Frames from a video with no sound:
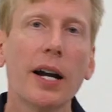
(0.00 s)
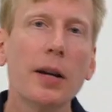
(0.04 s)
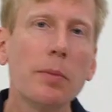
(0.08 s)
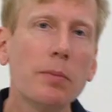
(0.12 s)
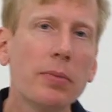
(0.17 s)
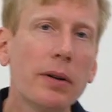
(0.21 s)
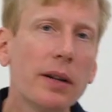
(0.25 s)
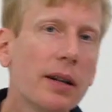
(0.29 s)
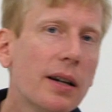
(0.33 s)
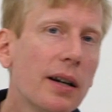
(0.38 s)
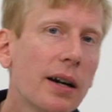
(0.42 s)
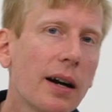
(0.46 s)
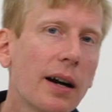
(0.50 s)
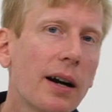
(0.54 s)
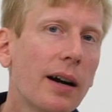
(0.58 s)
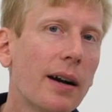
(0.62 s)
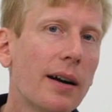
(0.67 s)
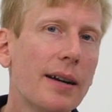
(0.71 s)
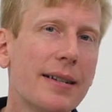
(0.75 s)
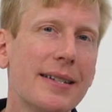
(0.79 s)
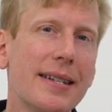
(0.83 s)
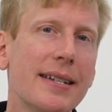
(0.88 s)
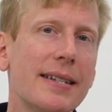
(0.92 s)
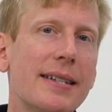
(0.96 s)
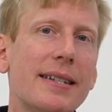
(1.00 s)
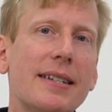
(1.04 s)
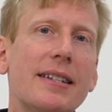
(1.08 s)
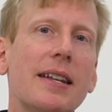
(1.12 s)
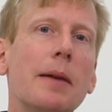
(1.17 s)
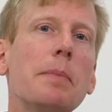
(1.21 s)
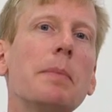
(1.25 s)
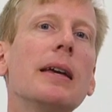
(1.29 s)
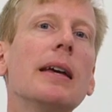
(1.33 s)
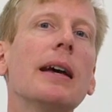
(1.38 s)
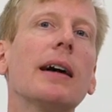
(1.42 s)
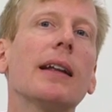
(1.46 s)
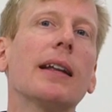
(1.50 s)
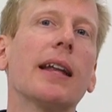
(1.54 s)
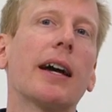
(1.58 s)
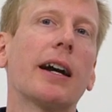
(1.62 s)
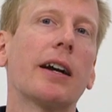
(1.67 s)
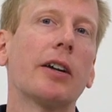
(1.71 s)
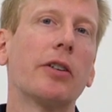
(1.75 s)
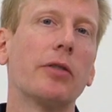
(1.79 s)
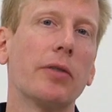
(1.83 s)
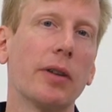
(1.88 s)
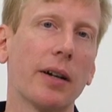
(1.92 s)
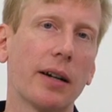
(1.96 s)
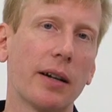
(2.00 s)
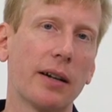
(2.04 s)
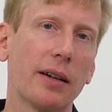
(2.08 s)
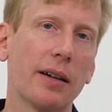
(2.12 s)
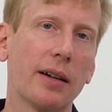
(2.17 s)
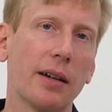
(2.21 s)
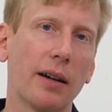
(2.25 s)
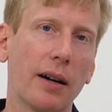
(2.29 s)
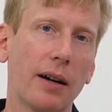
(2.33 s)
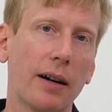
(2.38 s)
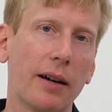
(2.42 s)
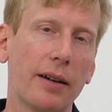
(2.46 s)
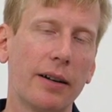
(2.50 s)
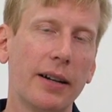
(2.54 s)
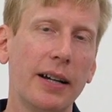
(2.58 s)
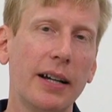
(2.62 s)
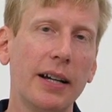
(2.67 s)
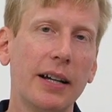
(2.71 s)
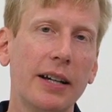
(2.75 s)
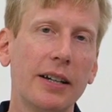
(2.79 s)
hybrid car is a semi-electric car.